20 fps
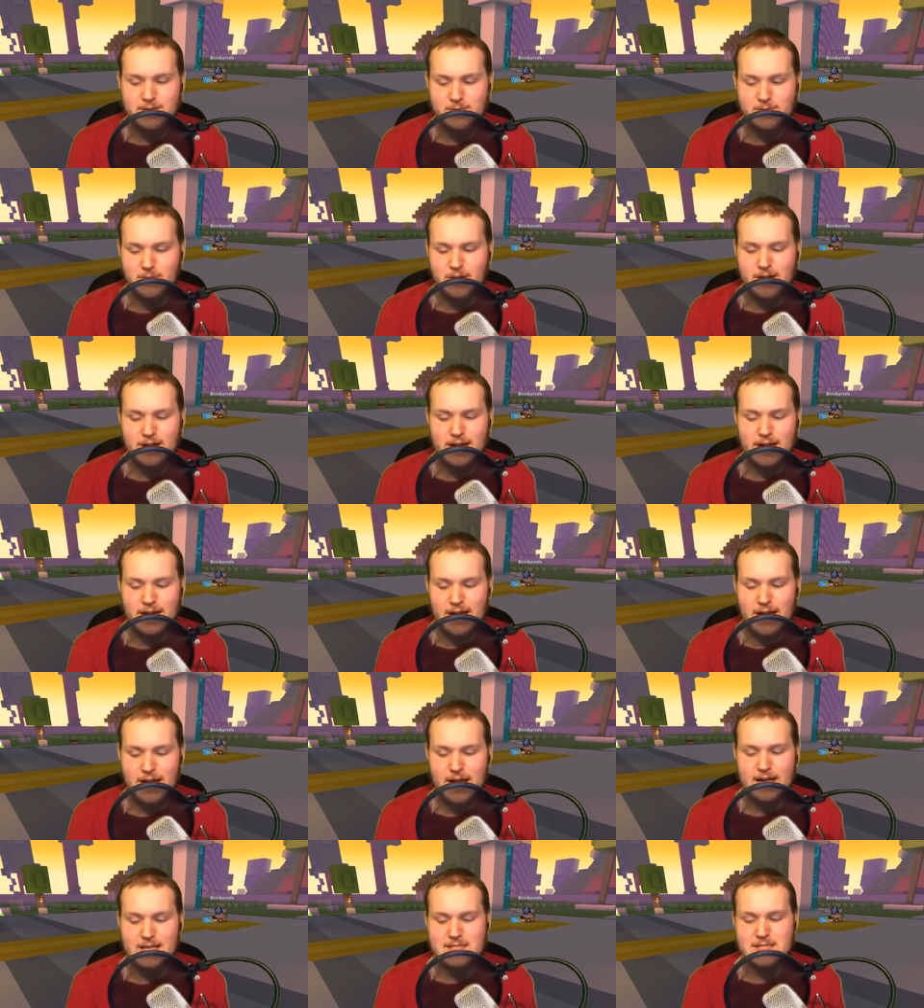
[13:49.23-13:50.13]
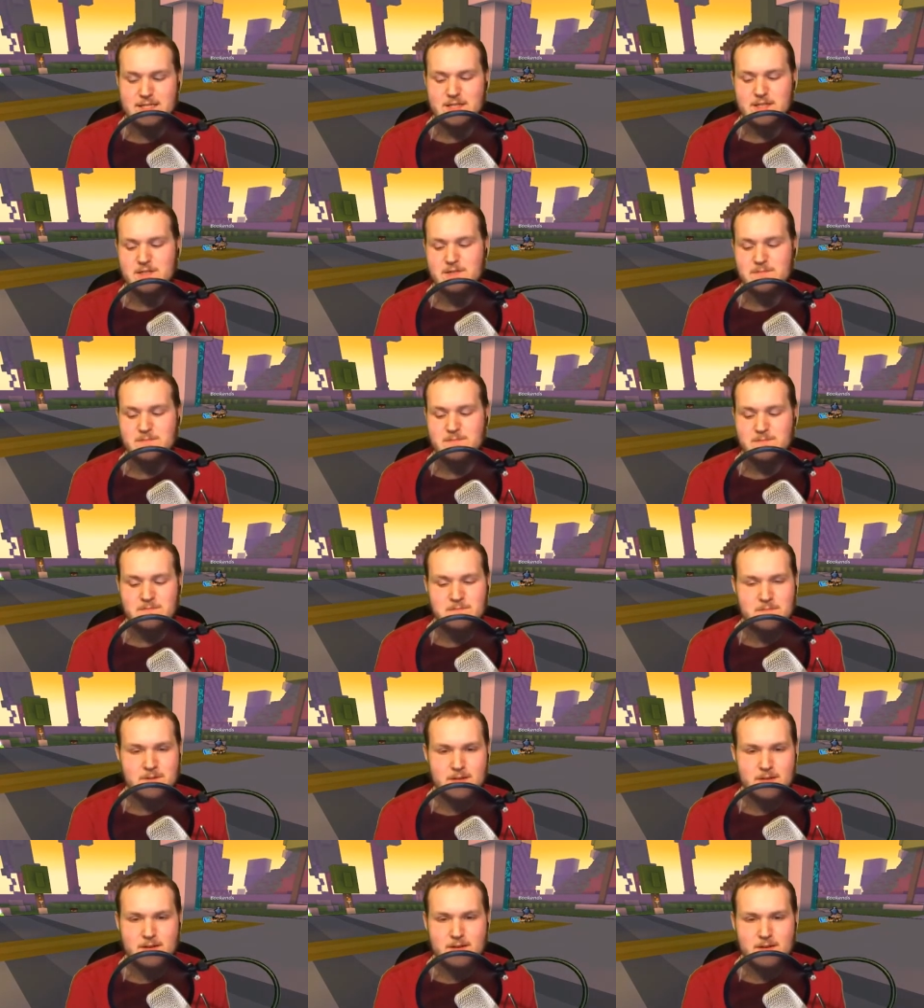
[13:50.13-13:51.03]
when I ask them.
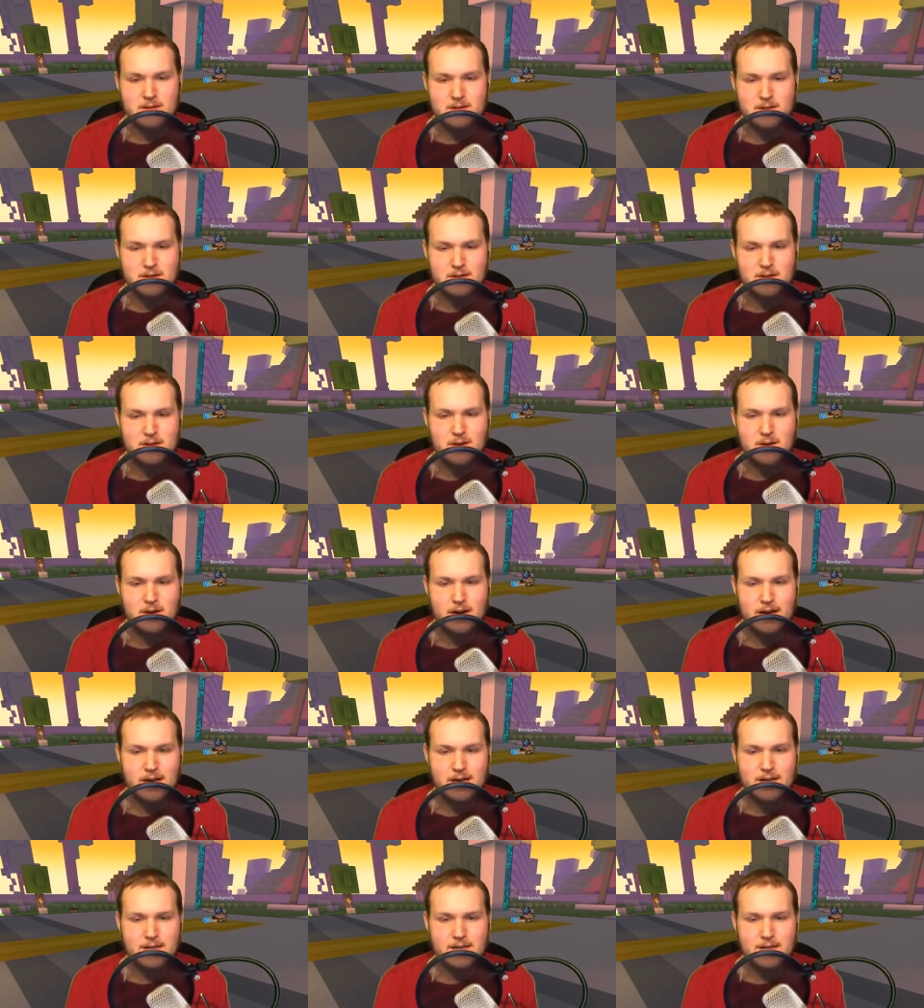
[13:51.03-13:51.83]
All right.